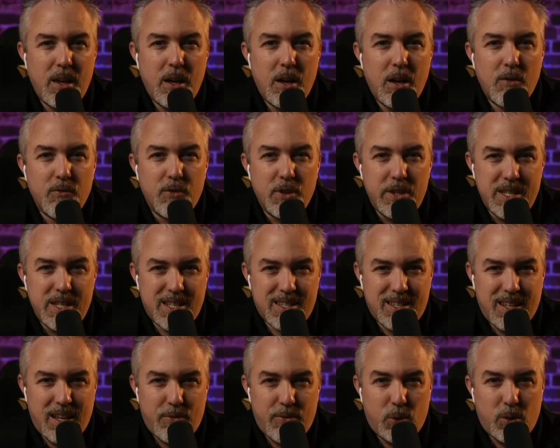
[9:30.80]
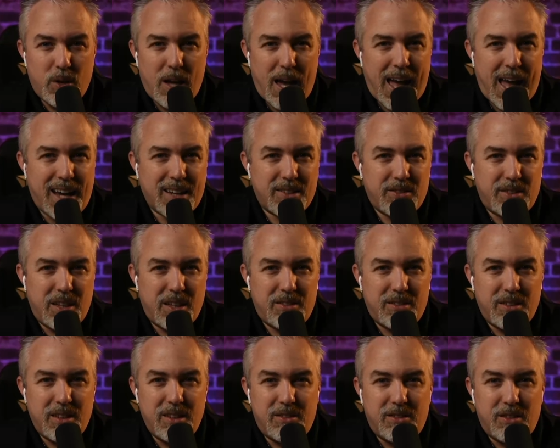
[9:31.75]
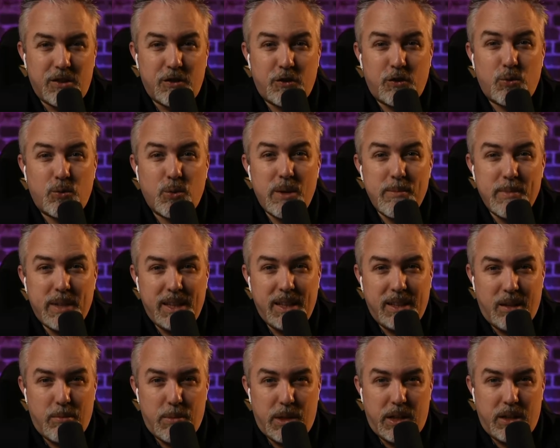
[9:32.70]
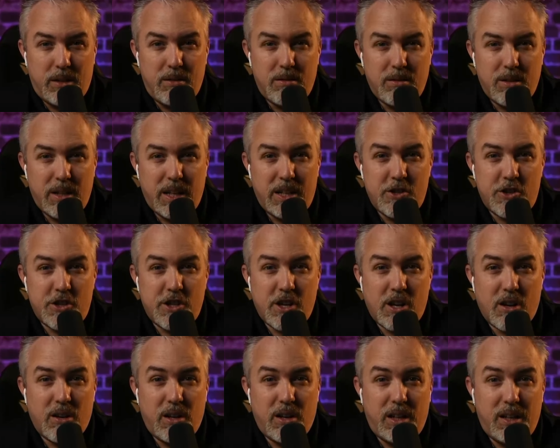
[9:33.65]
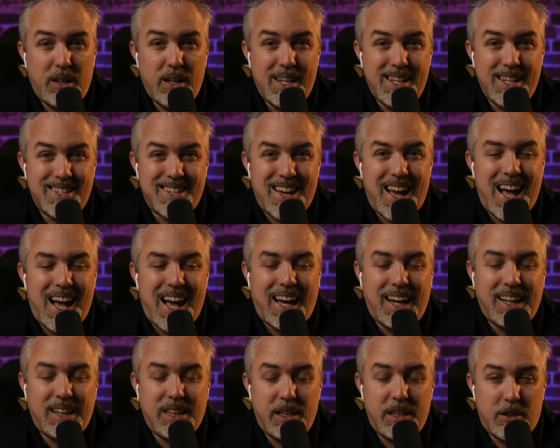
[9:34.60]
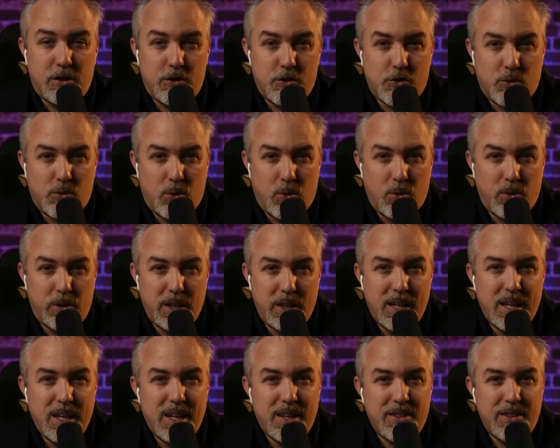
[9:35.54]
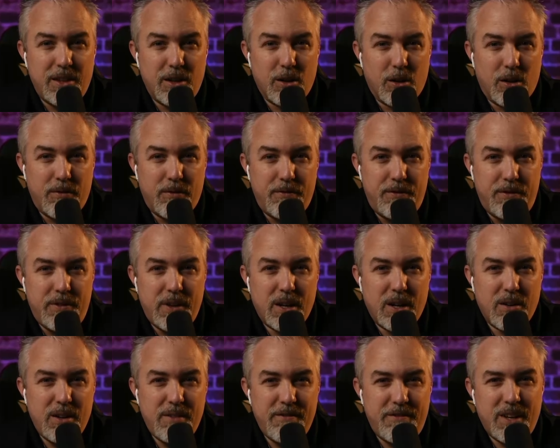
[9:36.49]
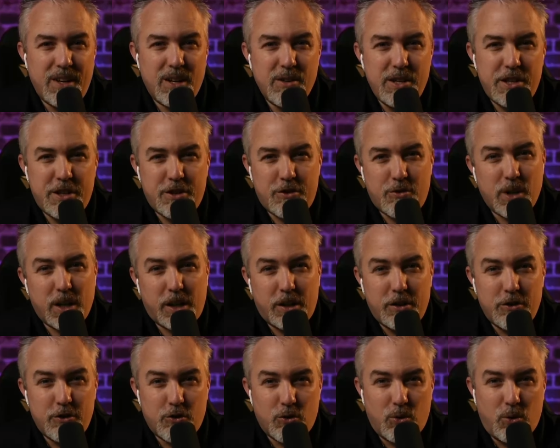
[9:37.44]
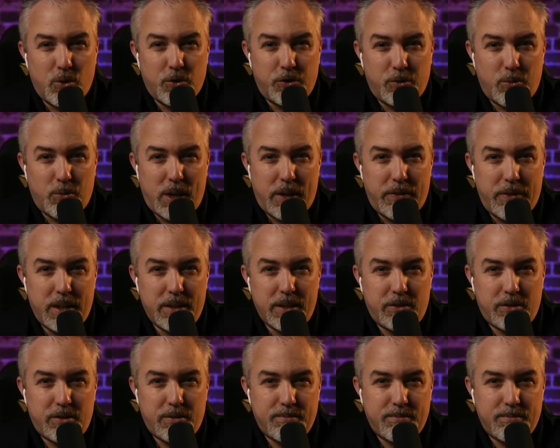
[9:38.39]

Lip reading: For this level, access is extremely limited and sharing is highly controlled. There are very, very strict controls around this.